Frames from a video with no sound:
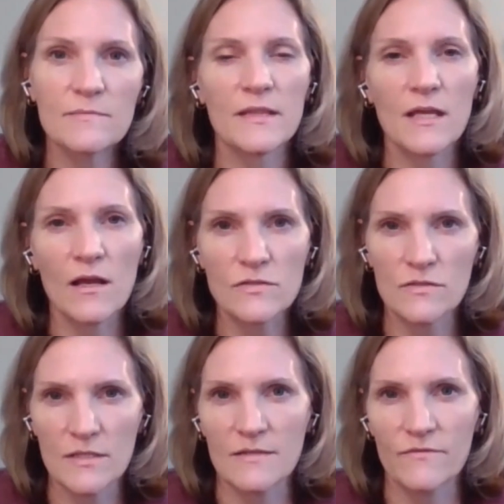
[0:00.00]
but they
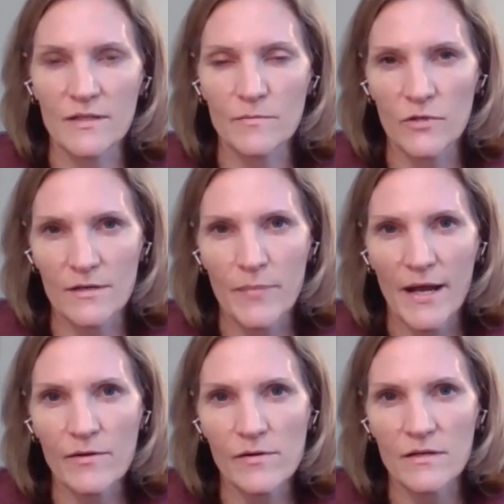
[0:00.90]
also need to feel more
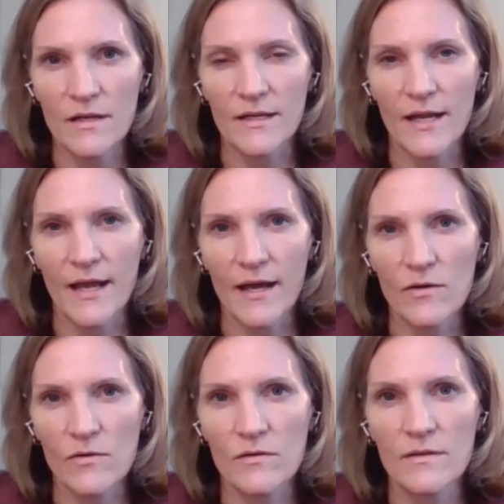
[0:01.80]
empowered on
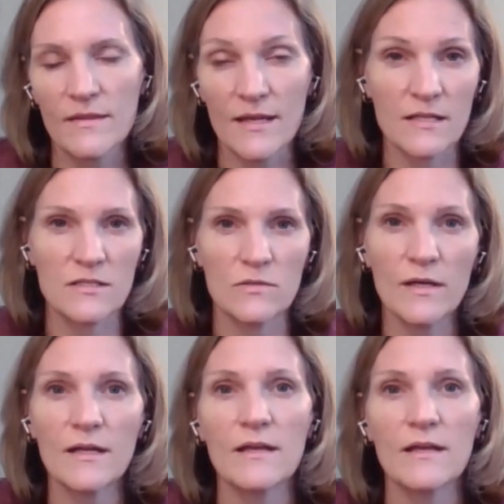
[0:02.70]
how they can do it.